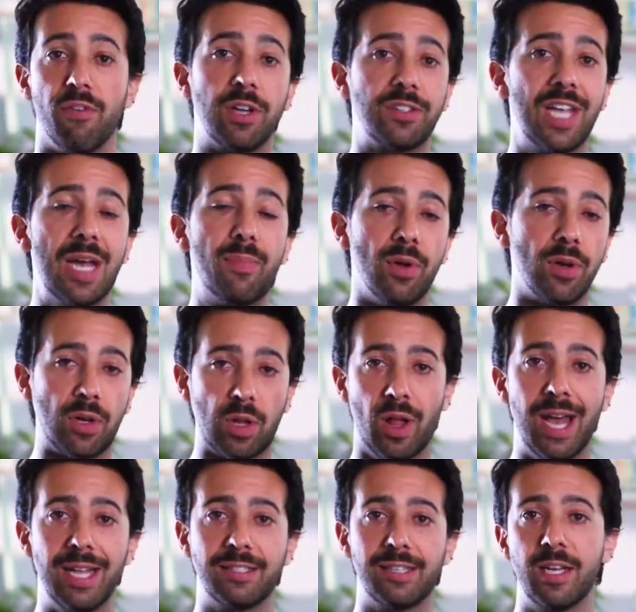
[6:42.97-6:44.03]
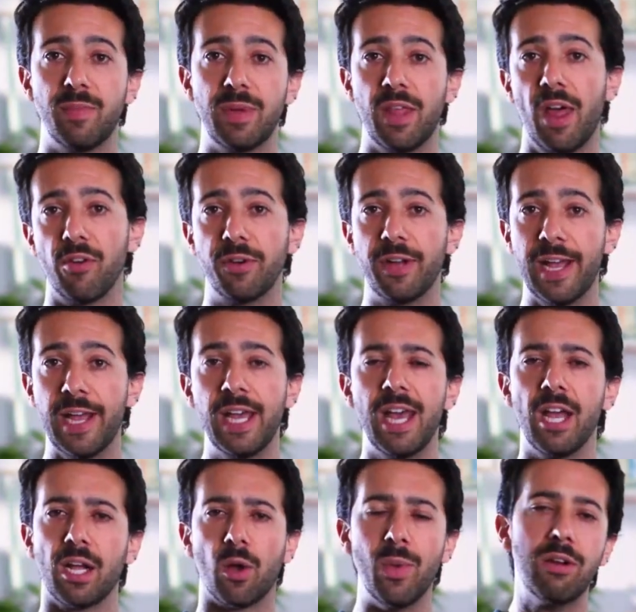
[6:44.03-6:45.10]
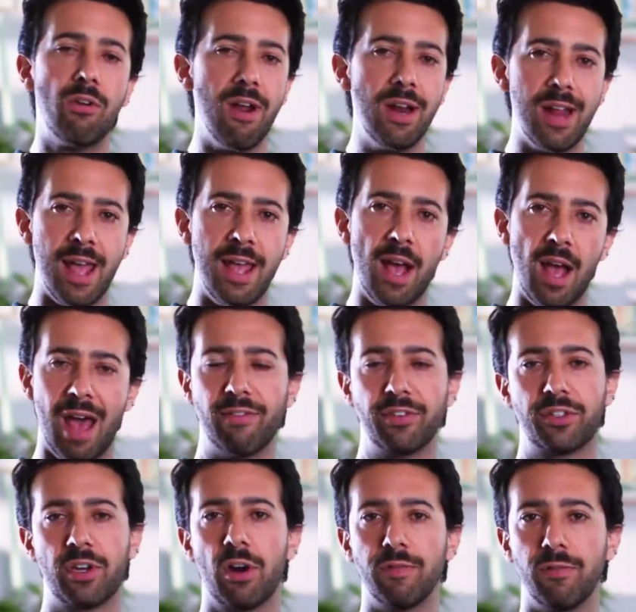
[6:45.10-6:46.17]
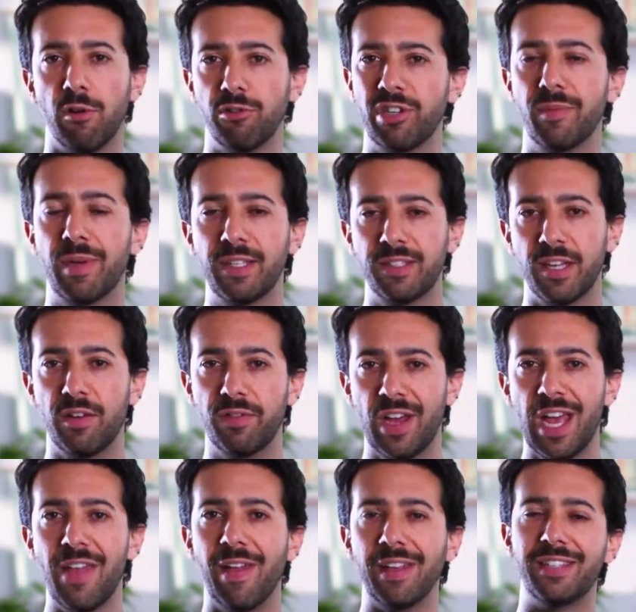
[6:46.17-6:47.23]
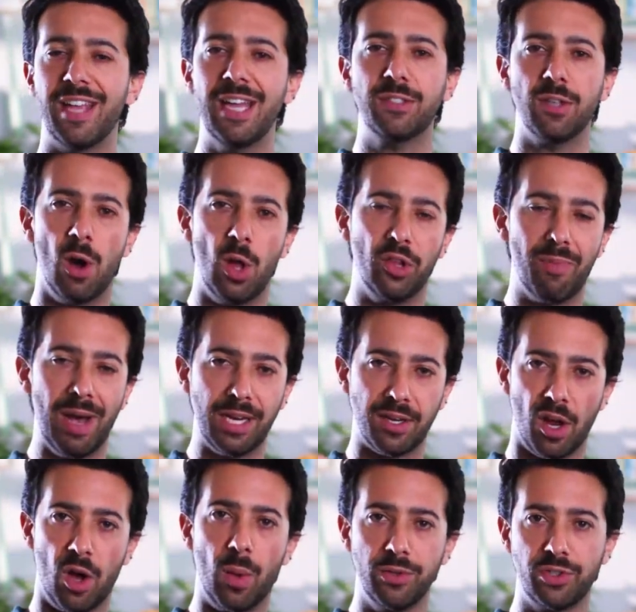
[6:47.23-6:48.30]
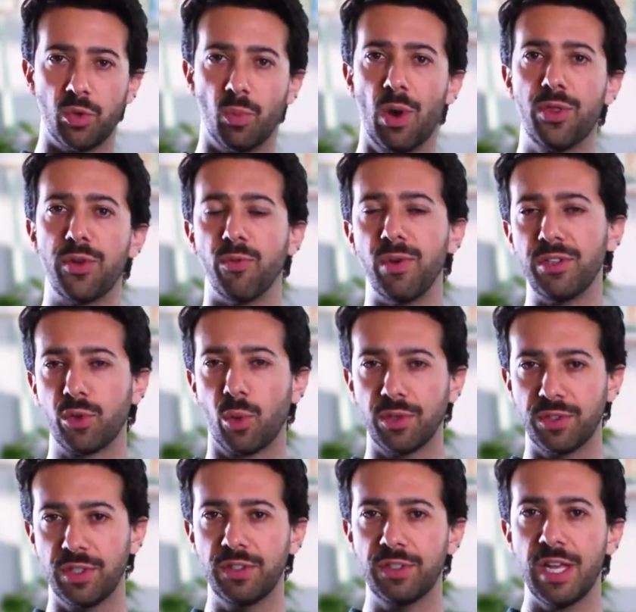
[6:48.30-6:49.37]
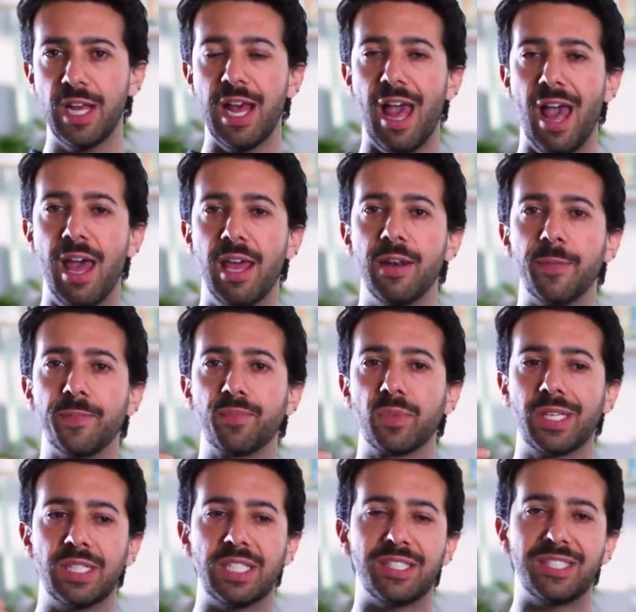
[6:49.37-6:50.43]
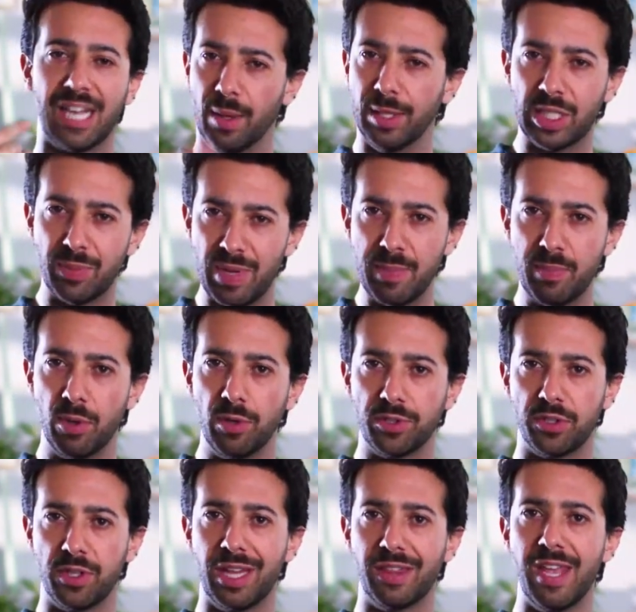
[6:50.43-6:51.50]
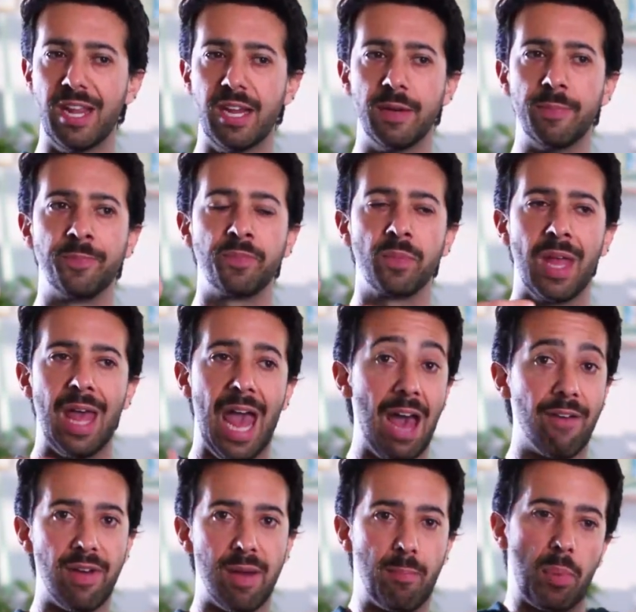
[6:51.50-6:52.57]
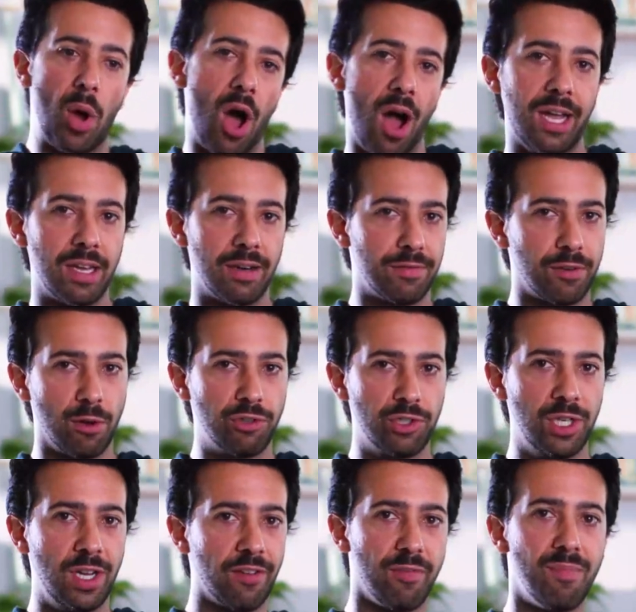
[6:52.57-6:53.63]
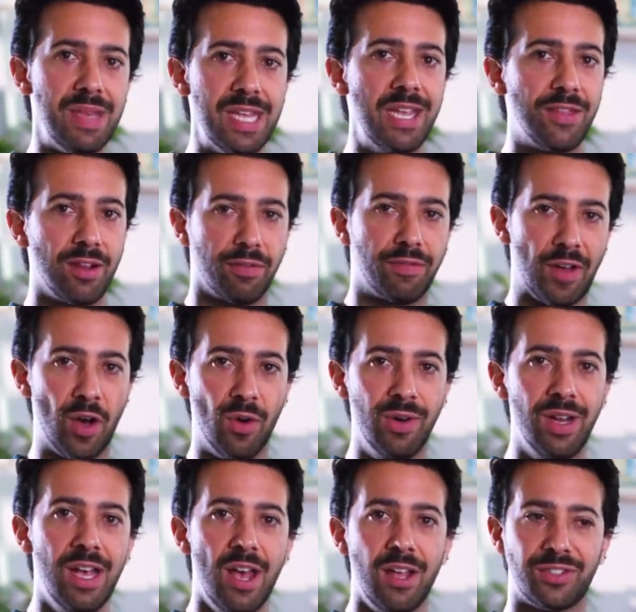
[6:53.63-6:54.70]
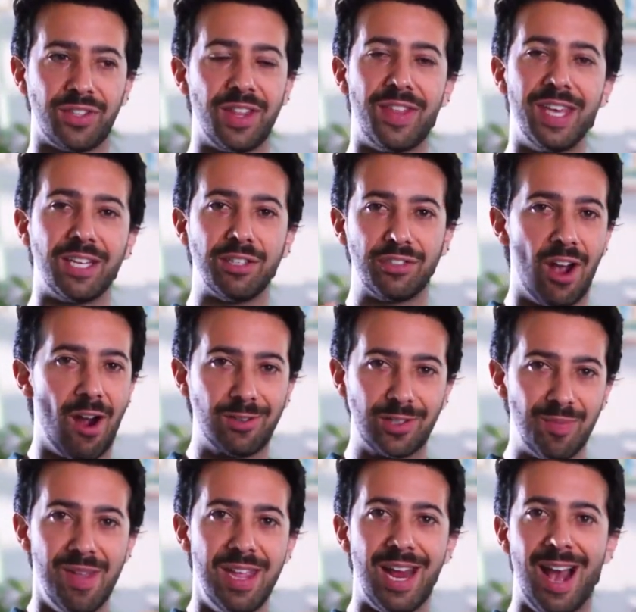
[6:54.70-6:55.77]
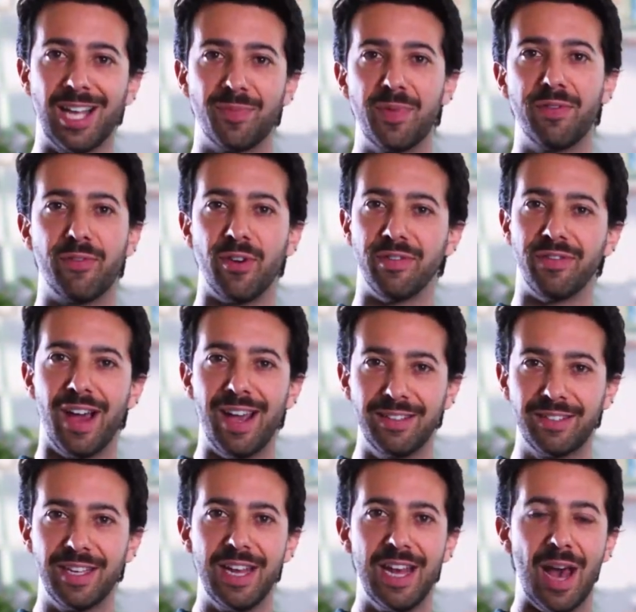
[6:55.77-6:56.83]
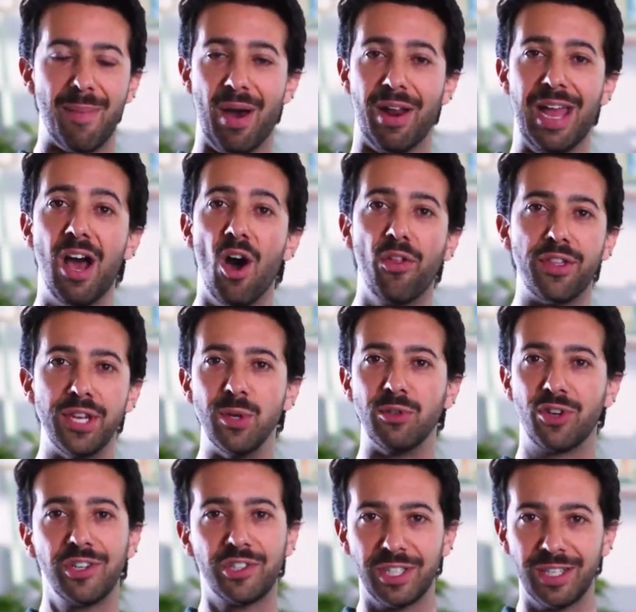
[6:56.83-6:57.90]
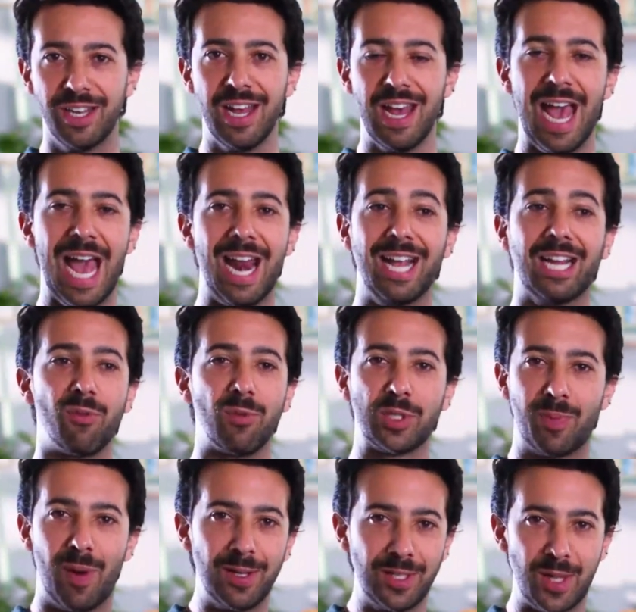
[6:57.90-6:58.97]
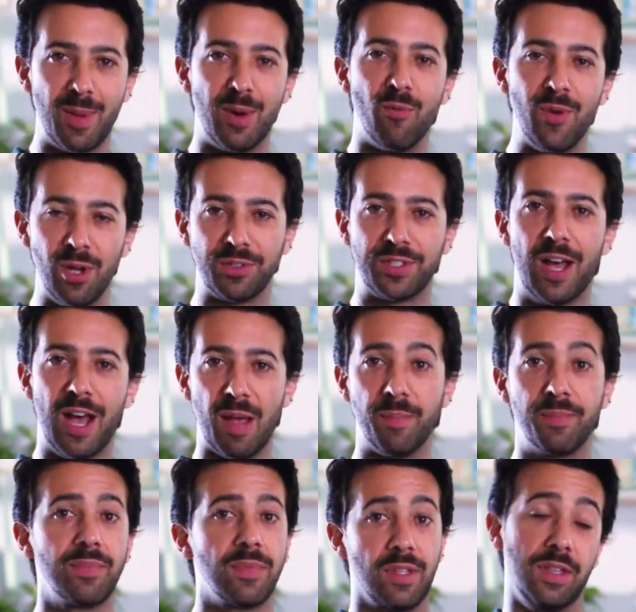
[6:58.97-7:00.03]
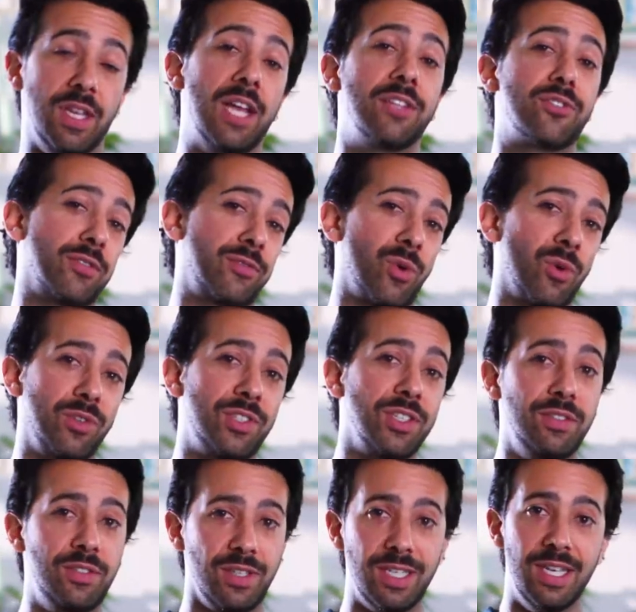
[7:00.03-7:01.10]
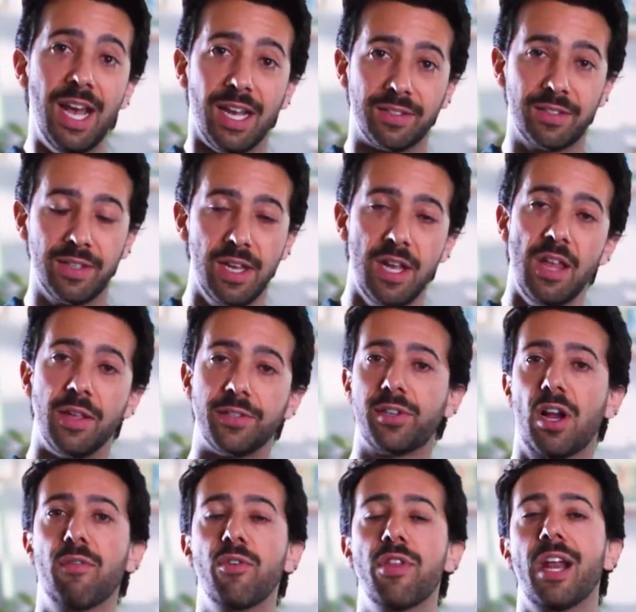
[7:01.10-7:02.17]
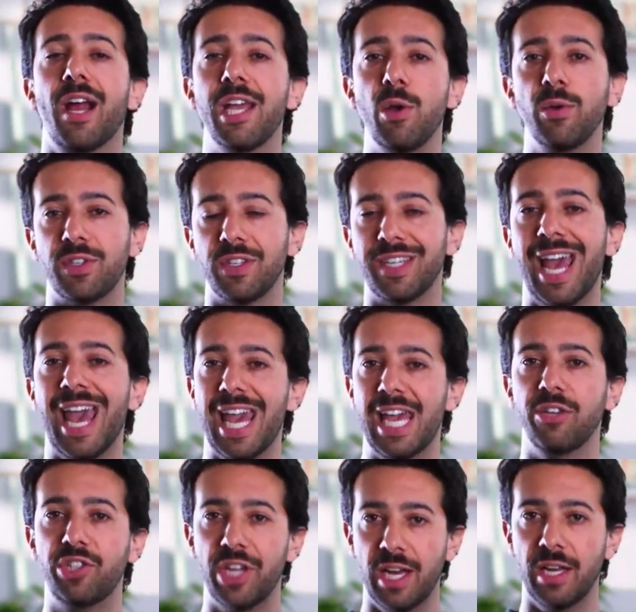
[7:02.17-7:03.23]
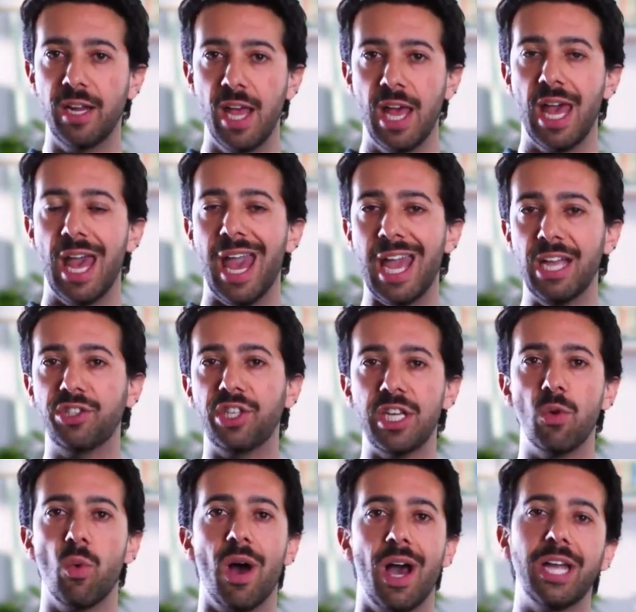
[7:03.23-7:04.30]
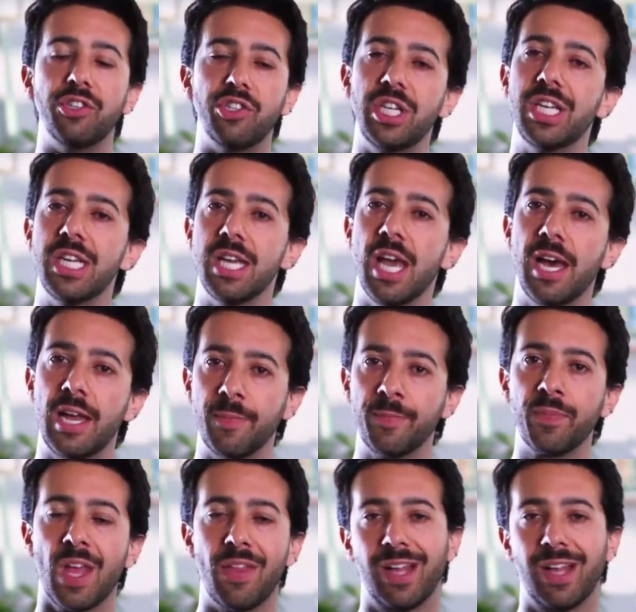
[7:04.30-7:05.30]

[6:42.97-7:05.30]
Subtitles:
For example, a client said to me the other day, can we create an AI avatar version of myself that takes all of my knowledge and wealth of resources and sell it to people so that they can have a pocket version of me in their phone so that they can talk to me and ask me for advice about health and nutrition, and I can respond to them in real time? The answer, of course, is yes. The software that I use is HeyGen, Heygen.